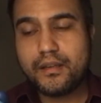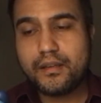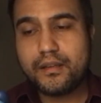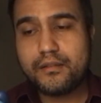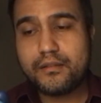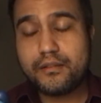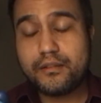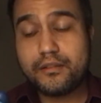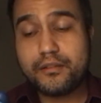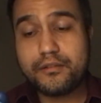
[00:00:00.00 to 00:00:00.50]

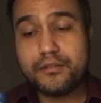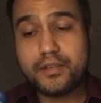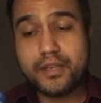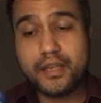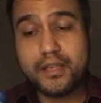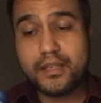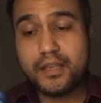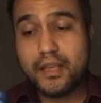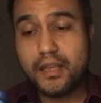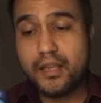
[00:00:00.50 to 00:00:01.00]
The third
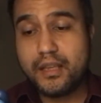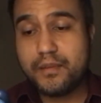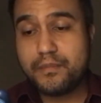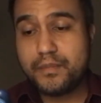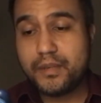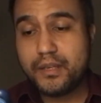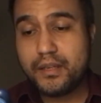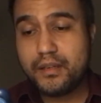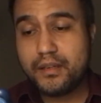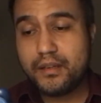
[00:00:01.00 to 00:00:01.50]
night came.
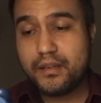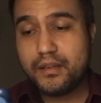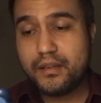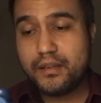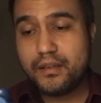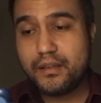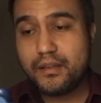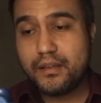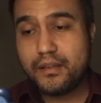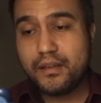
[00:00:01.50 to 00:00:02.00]

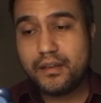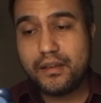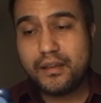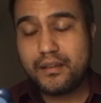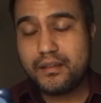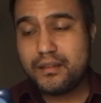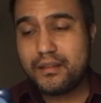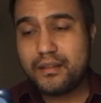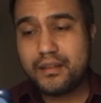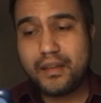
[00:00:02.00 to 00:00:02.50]

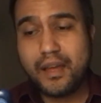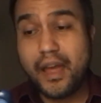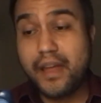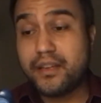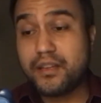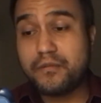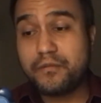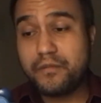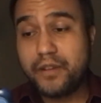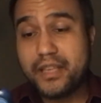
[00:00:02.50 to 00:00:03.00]
I
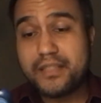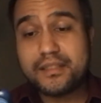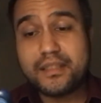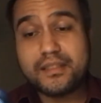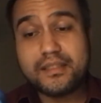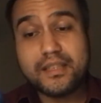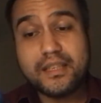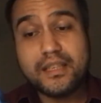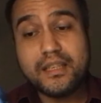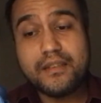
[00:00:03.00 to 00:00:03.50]
confess, as
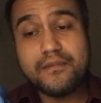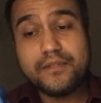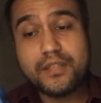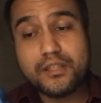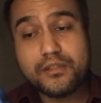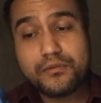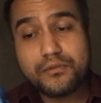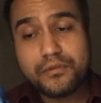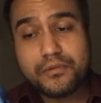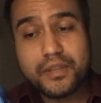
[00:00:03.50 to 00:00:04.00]
the evening
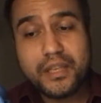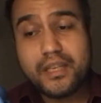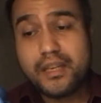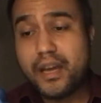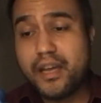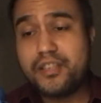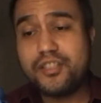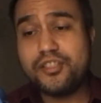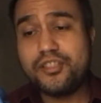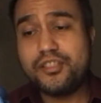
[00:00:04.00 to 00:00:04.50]
drew in,
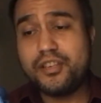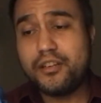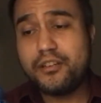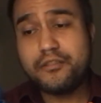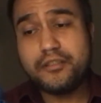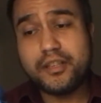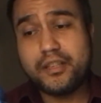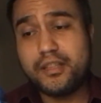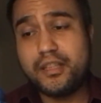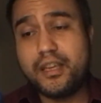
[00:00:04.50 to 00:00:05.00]
I
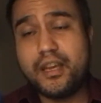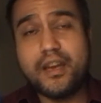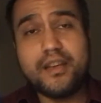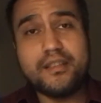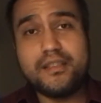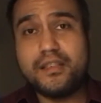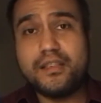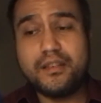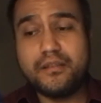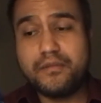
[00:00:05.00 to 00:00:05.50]
shuddered at the
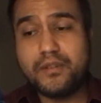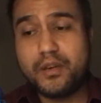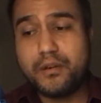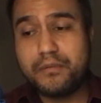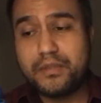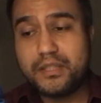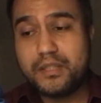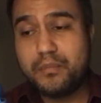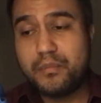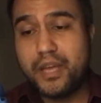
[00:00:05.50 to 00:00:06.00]
idea of
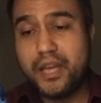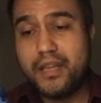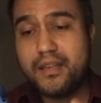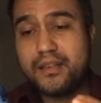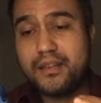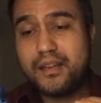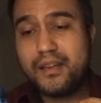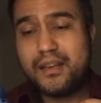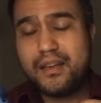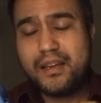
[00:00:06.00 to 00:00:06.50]
going to bed.
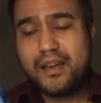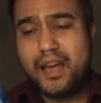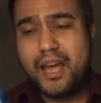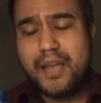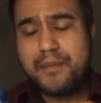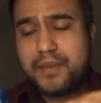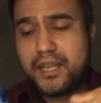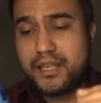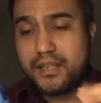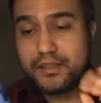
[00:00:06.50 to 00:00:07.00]
I
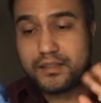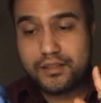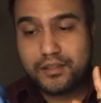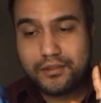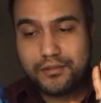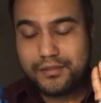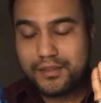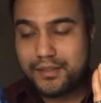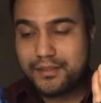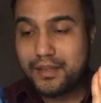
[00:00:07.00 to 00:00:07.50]
made
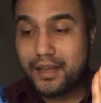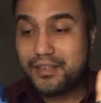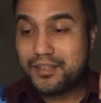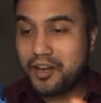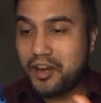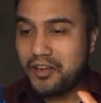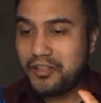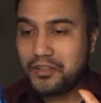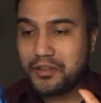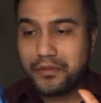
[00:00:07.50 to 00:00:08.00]
excuses. I
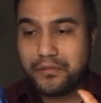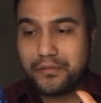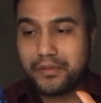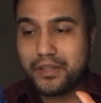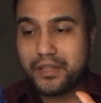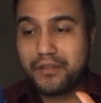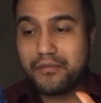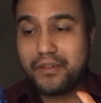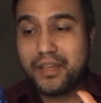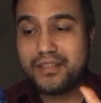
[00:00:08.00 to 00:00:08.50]
talked over
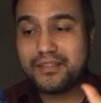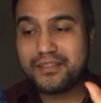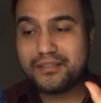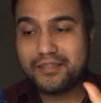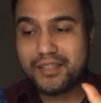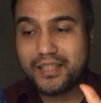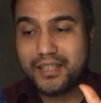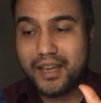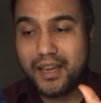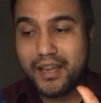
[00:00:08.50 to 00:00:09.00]
the events of
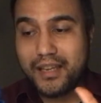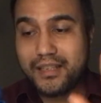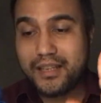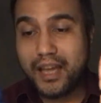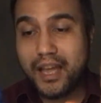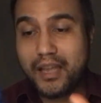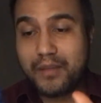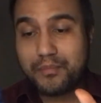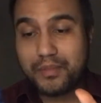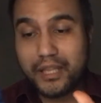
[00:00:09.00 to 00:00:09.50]
the night.
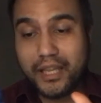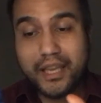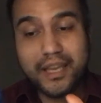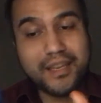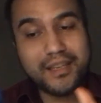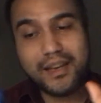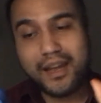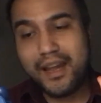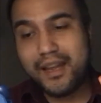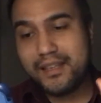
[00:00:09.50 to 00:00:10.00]
I
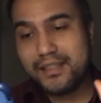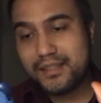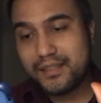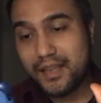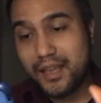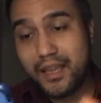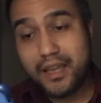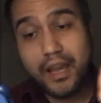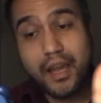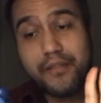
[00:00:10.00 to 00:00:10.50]
played. I
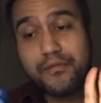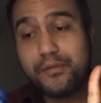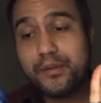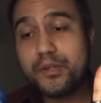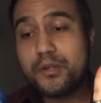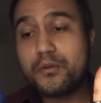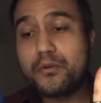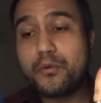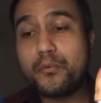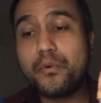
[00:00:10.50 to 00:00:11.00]
sang. I
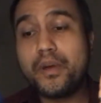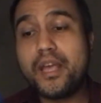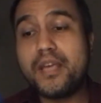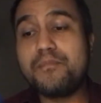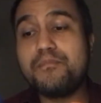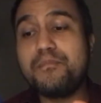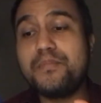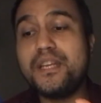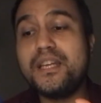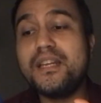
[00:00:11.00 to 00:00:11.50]
frittered away
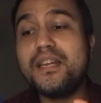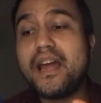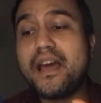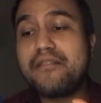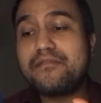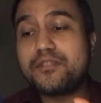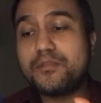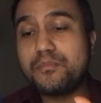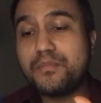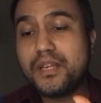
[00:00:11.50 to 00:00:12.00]
minute
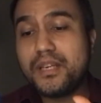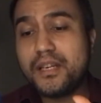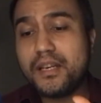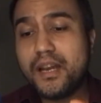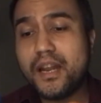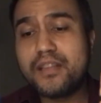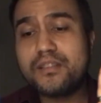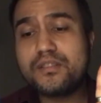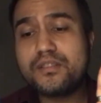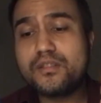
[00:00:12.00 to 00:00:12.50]
after minute,
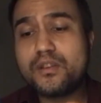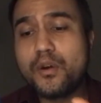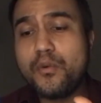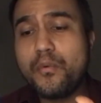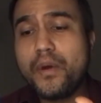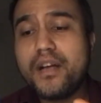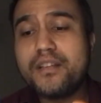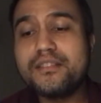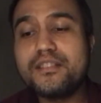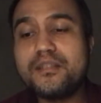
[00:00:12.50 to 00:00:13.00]
and so
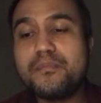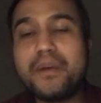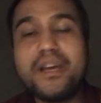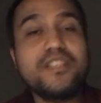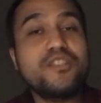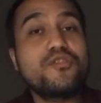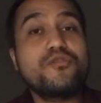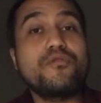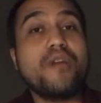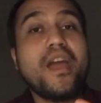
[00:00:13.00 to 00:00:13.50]
well did my
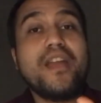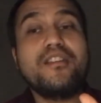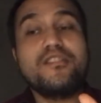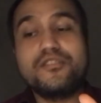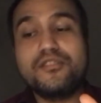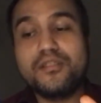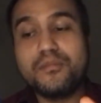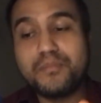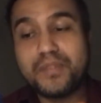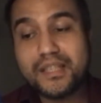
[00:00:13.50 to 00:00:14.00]

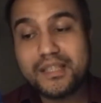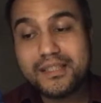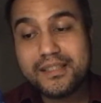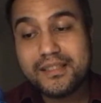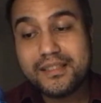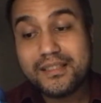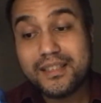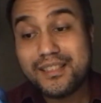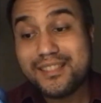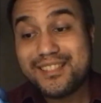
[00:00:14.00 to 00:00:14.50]
stratagem
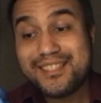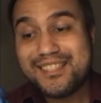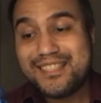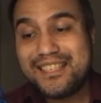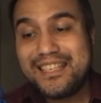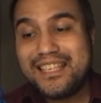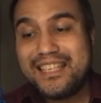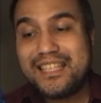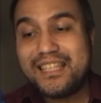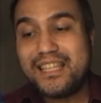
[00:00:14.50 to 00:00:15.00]

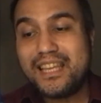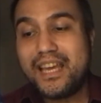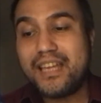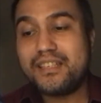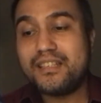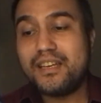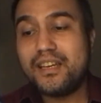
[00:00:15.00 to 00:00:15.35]
succeed that,